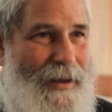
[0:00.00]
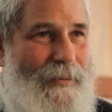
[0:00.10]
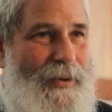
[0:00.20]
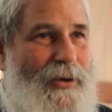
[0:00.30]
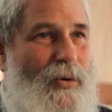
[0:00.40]

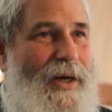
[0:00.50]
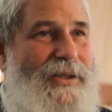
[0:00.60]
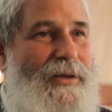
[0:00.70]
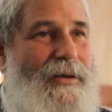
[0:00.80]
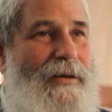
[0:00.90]
But the
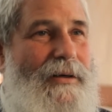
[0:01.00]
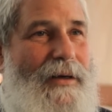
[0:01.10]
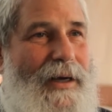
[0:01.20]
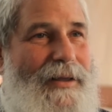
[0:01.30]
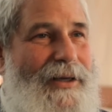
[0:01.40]
question
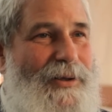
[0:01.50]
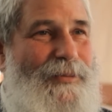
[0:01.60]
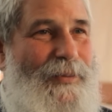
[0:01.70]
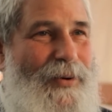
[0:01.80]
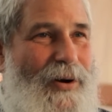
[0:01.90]
I'd like to
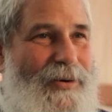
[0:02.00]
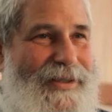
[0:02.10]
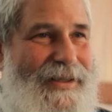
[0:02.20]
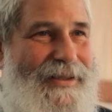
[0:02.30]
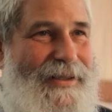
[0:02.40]

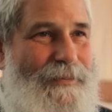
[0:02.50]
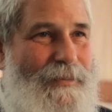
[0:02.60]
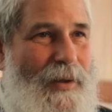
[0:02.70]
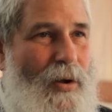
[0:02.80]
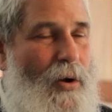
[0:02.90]
propose is,
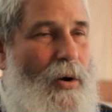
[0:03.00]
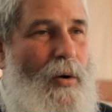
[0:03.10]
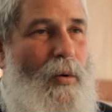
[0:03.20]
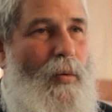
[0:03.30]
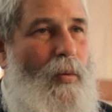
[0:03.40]

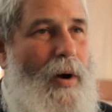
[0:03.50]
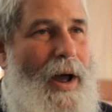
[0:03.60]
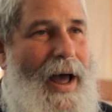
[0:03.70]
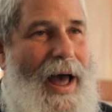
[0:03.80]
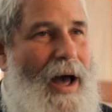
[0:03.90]

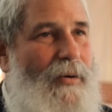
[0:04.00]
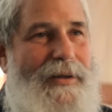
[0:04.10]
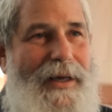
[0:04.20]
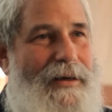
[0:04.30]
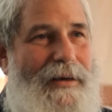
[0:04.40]
how
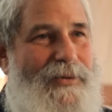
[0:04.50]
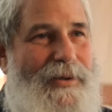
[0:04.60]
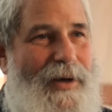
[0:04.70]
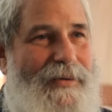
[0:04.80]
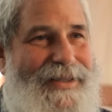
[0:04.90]
did they come to
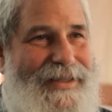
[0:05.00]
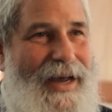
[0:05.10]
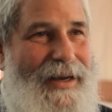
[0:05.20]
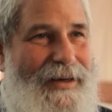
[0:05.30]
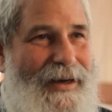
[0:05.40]
Mount
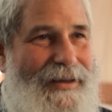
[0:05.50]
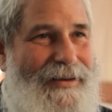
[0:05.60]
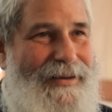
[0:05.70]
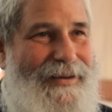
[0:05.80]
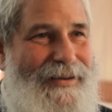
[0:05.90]
Sinai
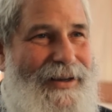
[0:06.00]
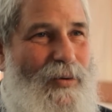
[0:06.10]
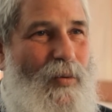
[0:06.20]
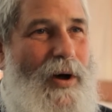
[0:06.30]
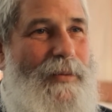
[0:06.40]
like
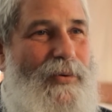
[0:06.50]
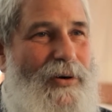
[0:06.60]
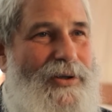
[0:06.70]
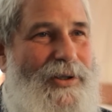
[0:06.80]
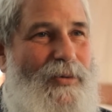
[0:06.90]
one
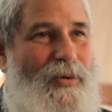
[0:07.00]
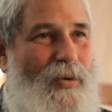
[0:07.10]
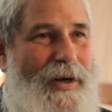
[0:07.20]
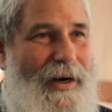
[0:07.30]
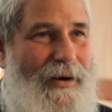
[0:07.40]
person with
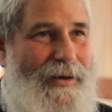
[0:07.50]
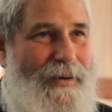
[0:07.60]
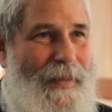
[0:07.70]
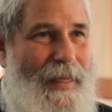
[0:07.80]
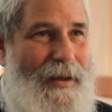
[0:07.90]
one heart?
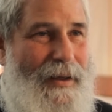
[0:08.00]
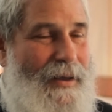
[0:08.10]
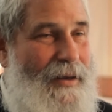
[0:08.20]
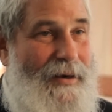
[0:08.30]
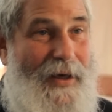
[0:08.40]

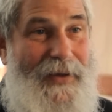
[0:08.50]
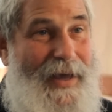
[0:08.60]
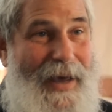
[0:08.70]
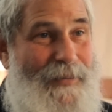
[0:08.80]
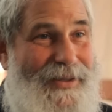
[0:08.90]
Nothing
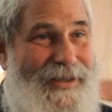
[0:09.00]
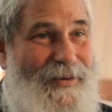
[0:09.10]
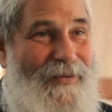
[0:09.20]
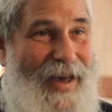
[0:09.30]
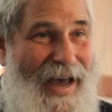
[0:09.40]
happens in
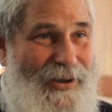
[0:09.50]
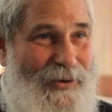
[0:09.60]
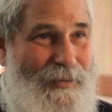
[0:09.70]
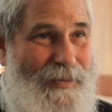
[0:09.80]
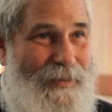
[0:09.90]
a vacuum.